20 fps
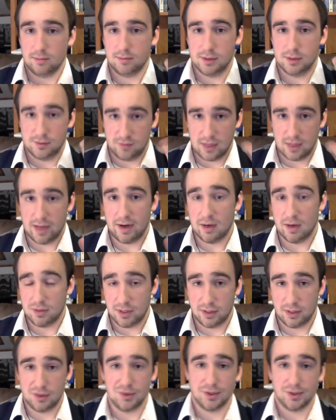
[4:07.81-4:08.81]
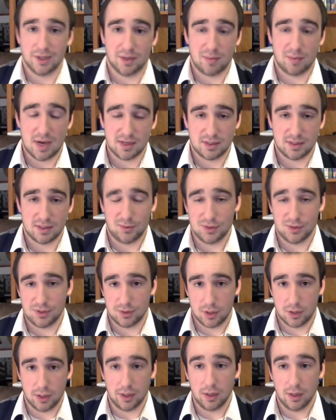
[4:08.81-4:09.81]
Just flat out, she can use Incapacitate, which is
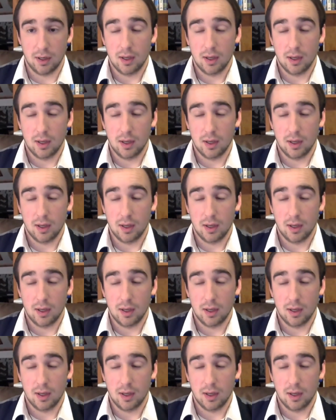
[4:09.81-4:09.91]
good.